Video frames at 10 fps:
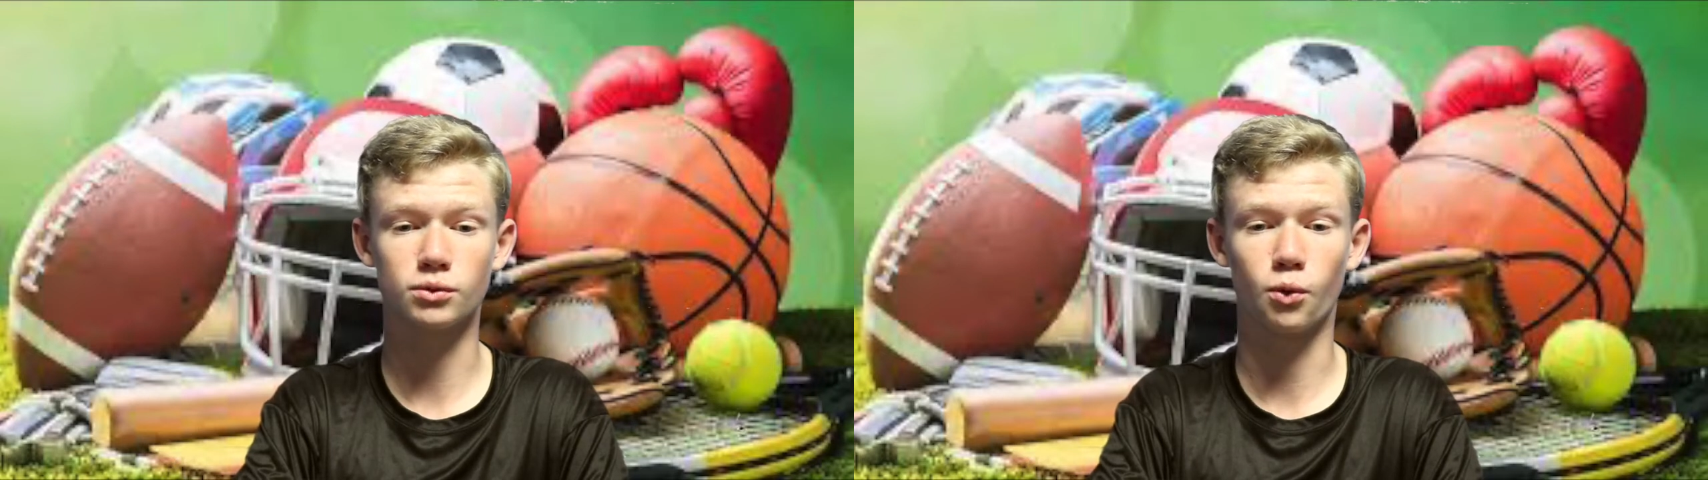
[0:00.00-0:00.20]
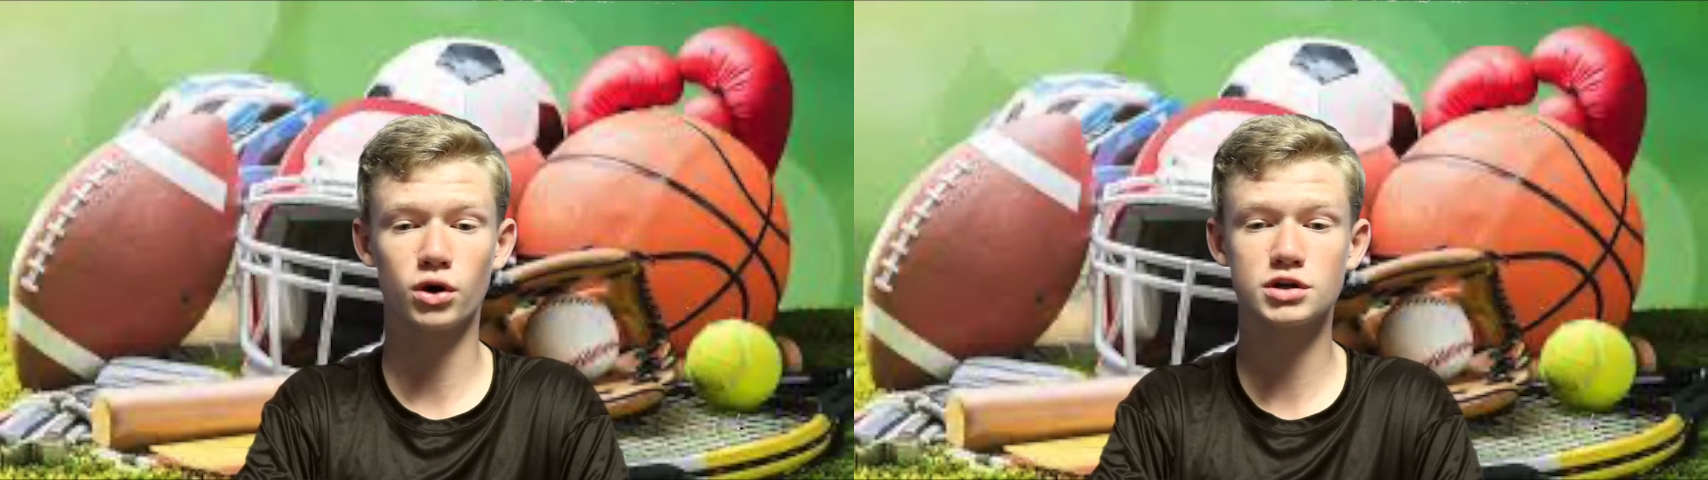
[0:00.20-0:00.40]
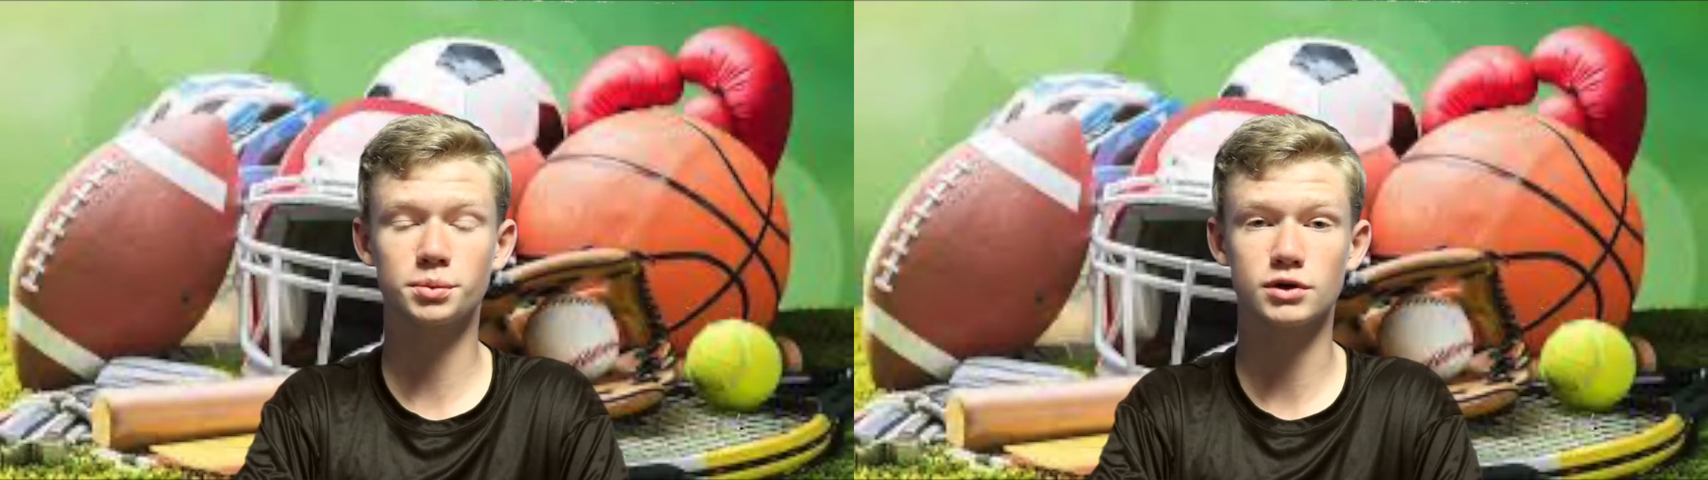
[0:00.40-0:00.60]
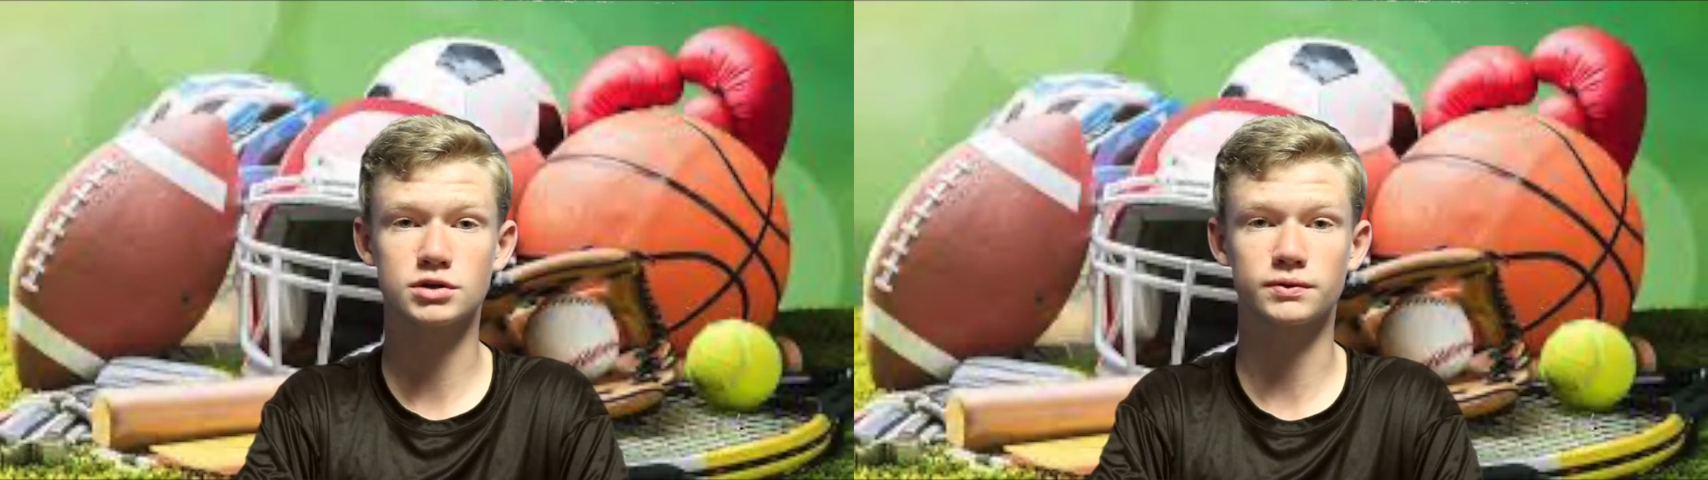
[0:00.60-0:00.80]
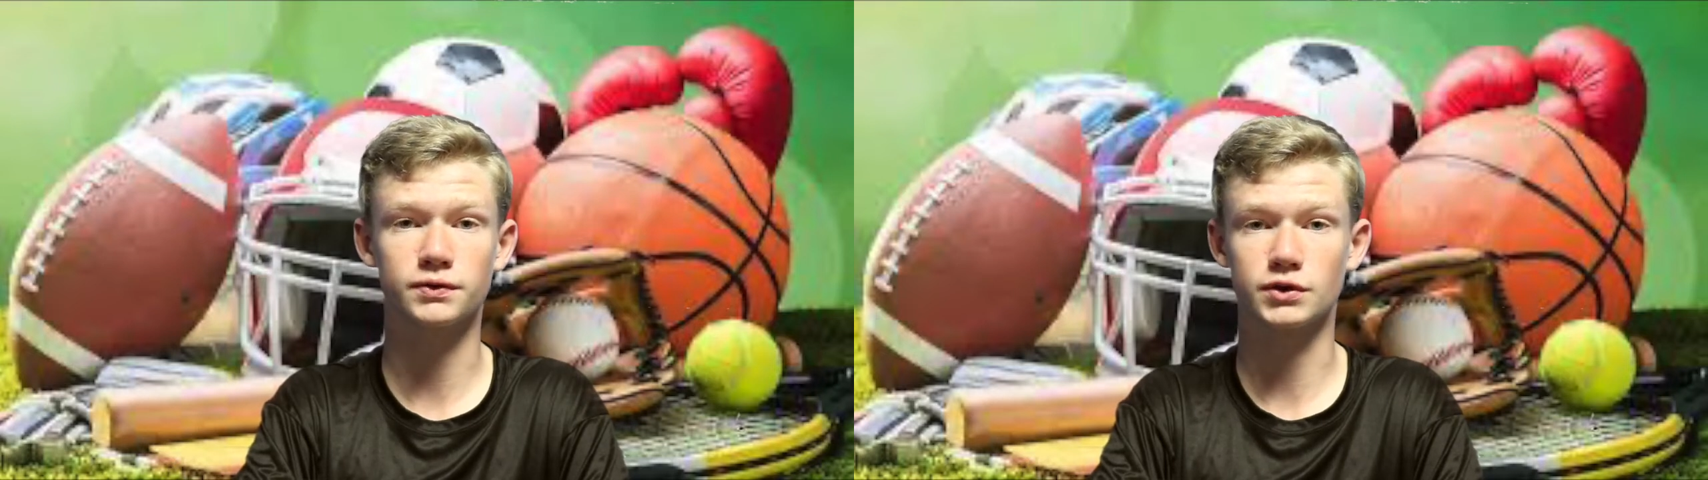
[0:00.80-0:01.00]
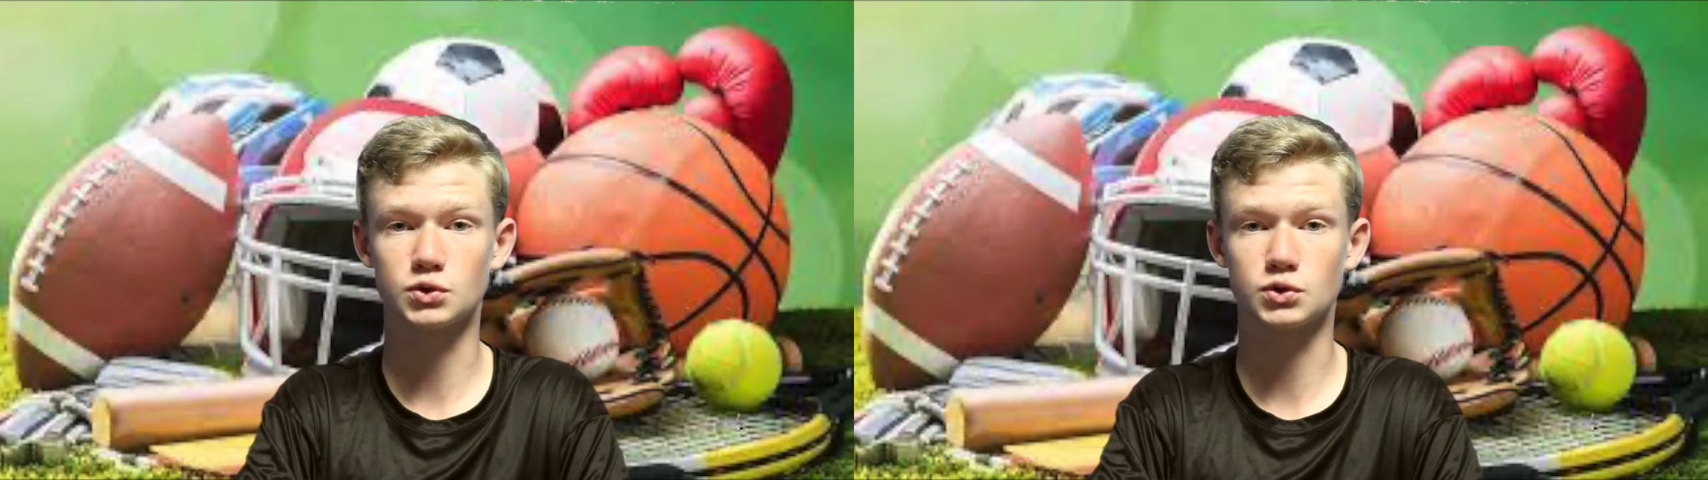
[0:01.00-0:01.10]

and more explosive for the